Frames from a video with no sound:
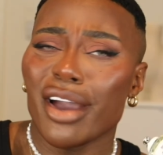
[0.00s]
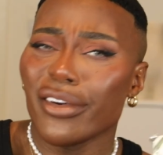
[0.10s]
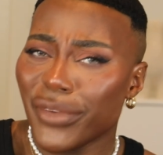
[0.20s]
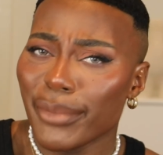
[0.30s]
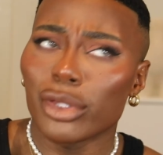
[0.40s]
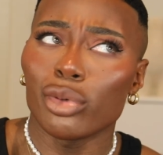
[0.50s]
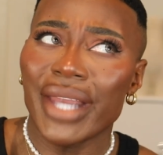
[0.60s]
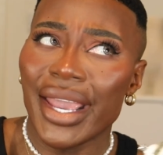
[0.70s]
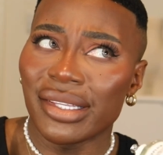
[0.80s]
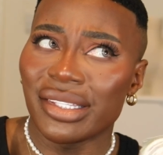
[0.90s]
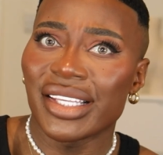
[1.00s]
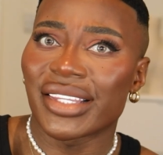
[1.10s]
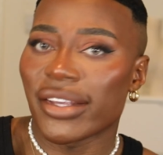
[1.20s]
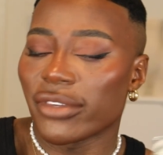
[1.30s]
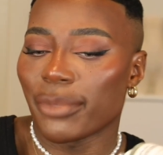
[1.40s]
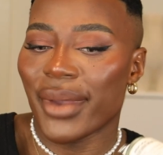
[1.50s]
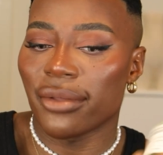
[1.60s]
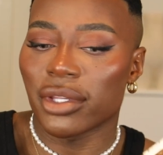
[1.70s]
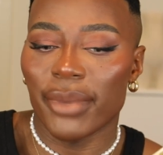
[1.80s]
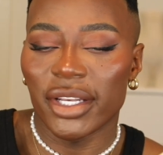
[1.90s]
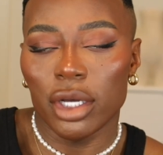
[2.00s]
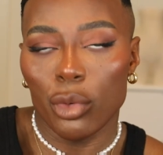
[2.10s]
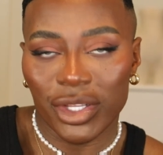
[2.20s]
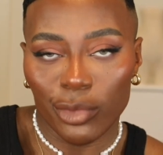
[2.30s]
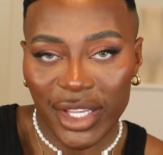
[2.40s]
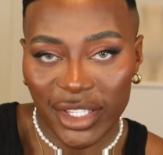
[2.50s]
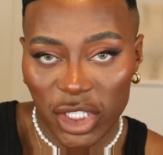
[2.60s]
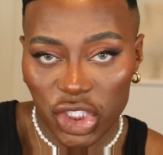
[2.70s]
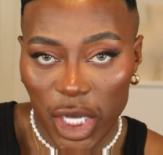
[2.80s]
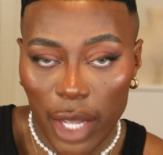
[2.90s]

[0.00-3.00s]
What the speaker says: I can make between £80 and £70, depending on what size you